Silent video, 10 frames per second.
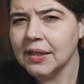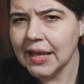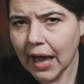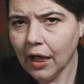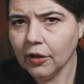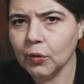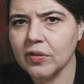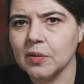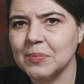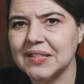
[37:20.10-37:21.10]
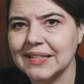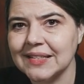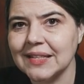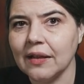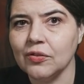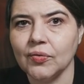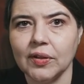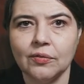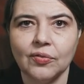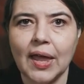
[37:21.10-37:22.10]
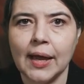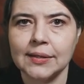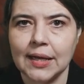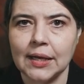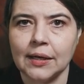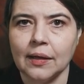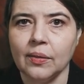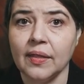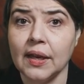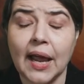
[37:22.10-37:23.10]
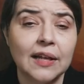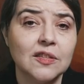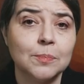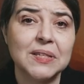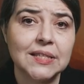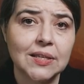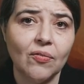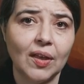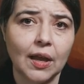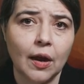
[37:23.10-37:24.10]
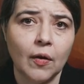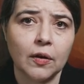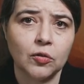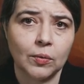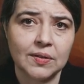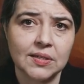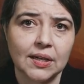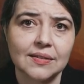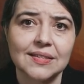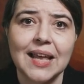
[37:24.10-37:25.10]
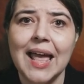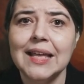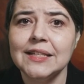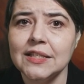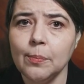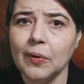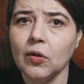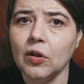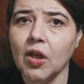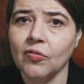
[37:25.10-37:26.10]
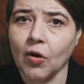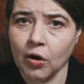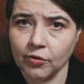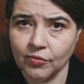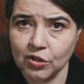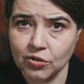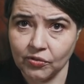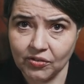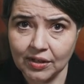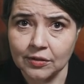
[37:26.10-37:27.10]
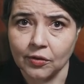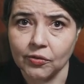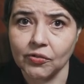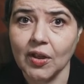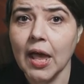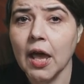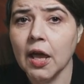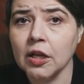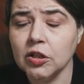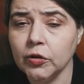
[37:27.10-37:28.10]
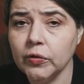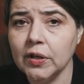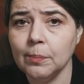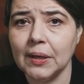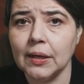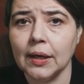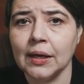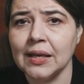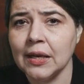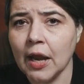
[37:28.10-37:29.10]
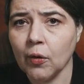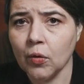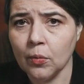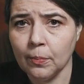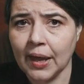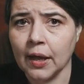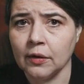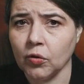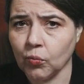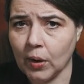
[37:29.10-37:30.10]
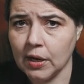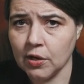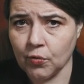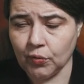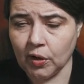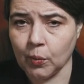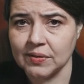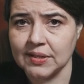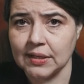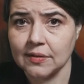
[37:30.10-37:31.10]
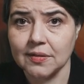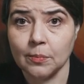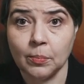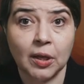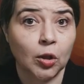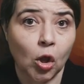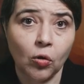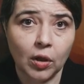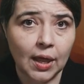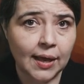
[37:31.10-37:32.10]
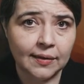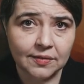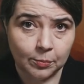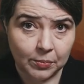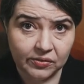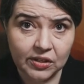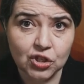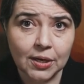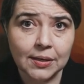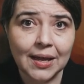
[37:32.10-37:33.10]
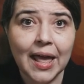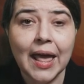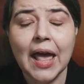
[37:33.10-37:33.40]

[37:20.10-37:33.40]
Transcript: The algorithm successfully flagged data that had specific characteristics typical of artificial signals, including being in a narrow band of radio frequencies, being localized in position,